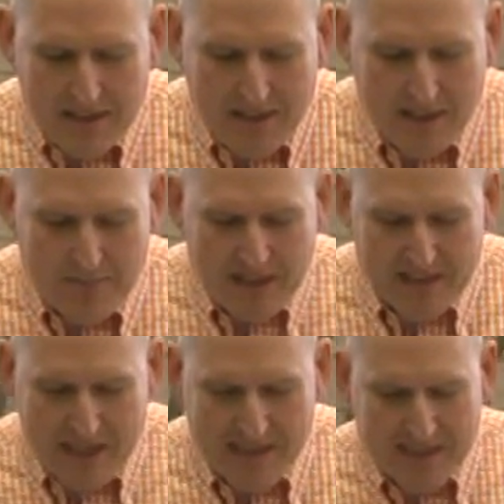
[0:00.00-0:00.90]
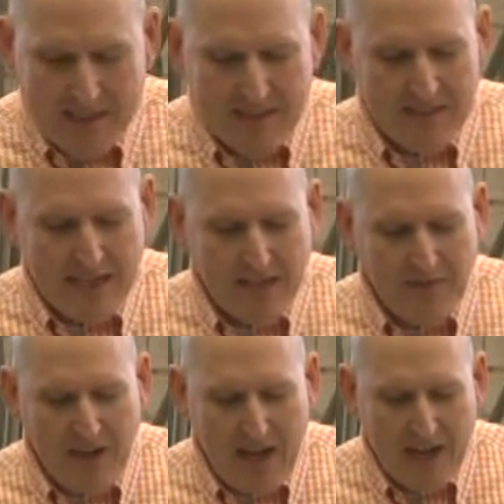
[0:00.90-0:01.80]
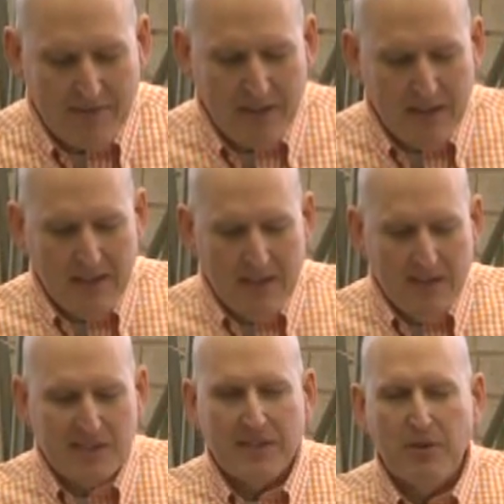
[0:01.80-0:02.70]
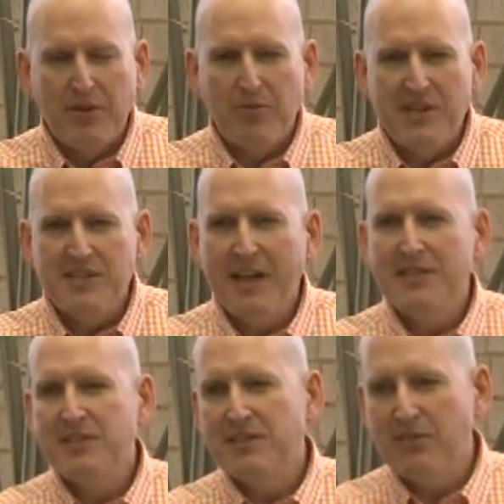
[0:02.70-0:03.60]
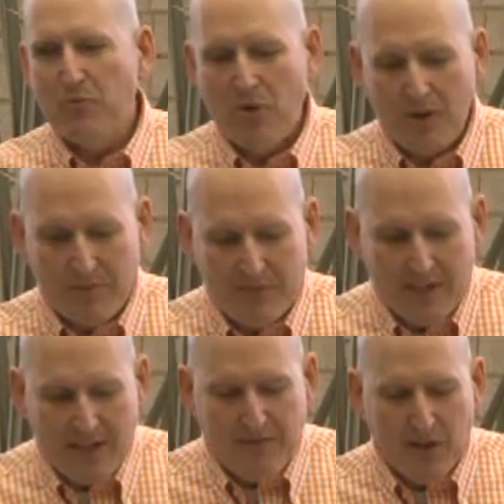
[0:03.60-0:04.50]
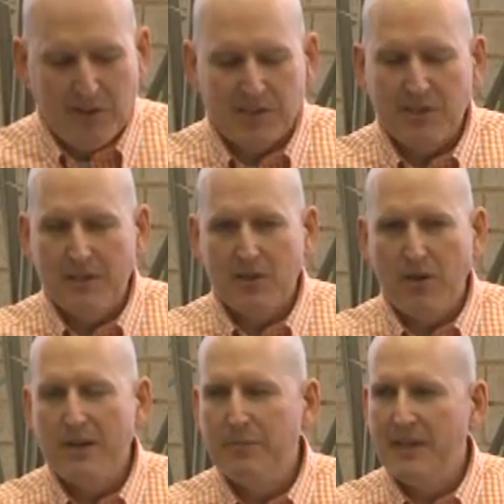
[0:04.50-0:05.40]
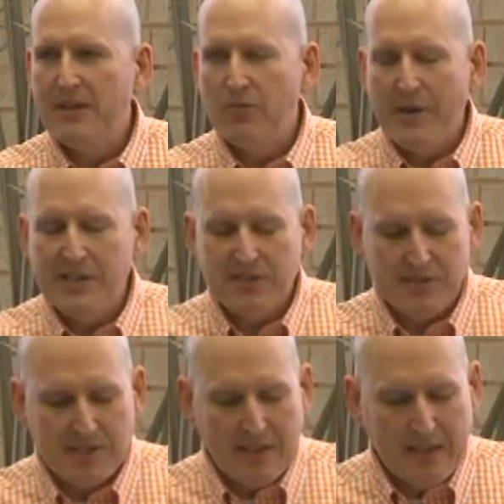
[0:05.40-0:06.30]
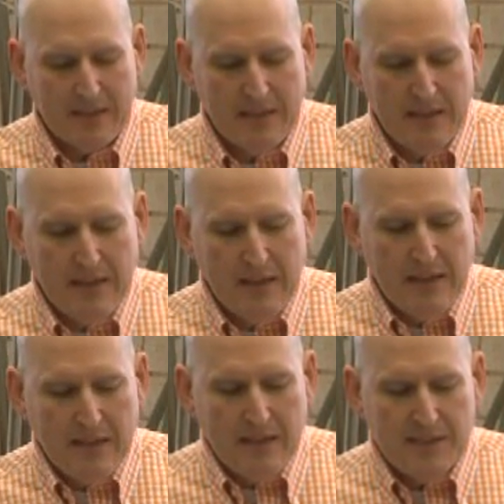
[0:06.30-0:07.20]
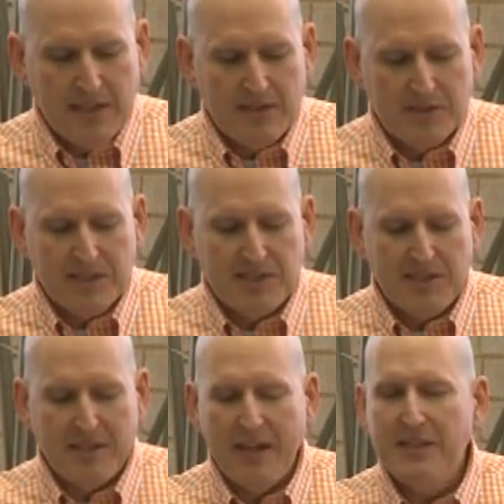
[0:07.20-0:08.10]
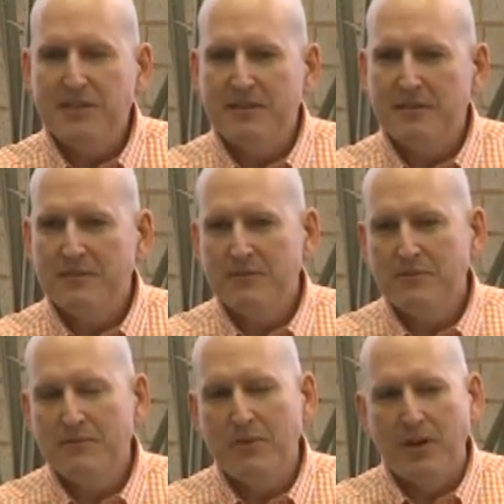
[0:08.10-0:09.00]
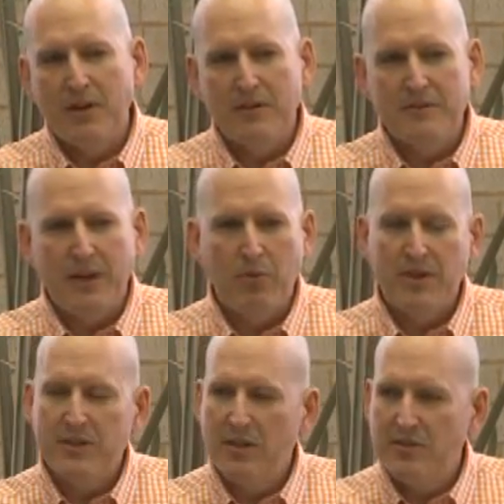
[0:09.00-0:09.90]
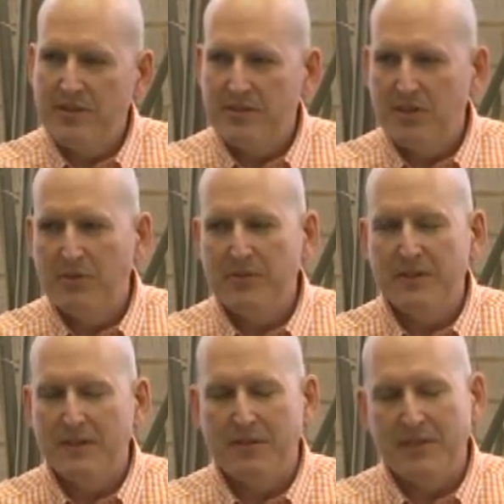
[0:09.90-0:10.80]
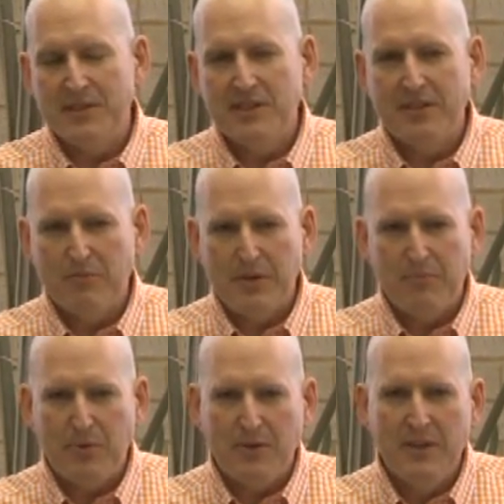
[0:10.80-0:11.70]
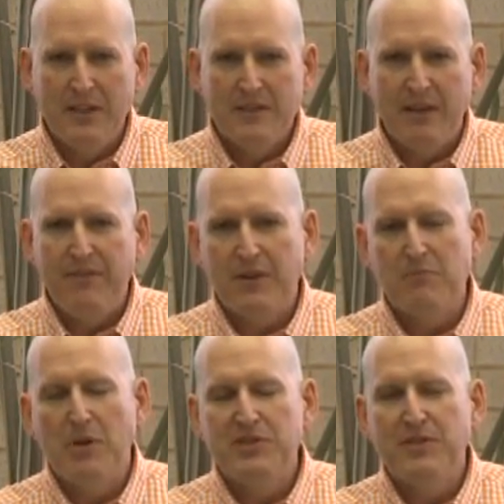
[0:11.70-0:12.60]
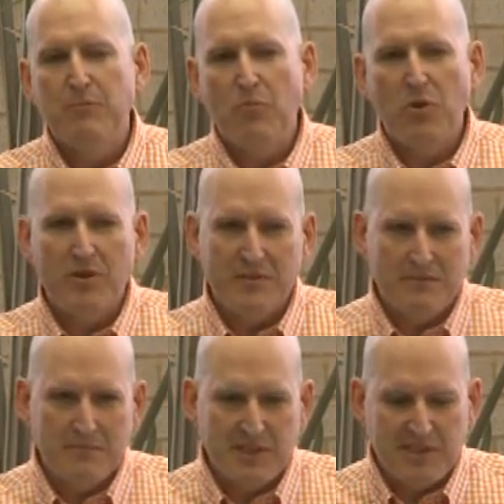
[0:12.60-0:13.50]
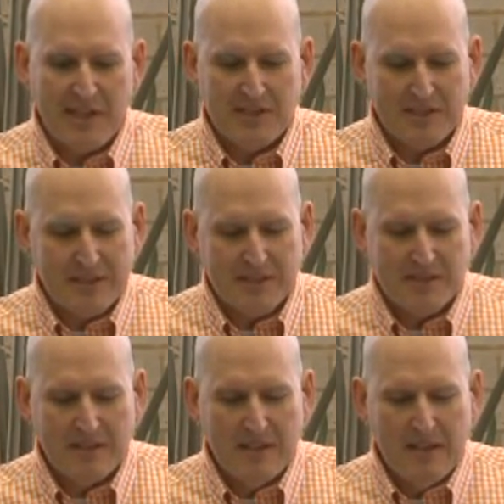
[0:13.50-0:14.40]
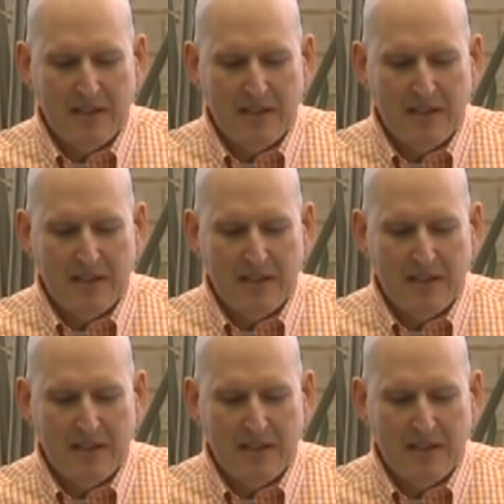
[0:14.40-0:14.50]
in 1995, said there were 3 stages of the war, and he focused quite a bit on the western side. He said there's conciliation, where they weren't going to hurt the Southern people. They figured most of them weren't secessionists,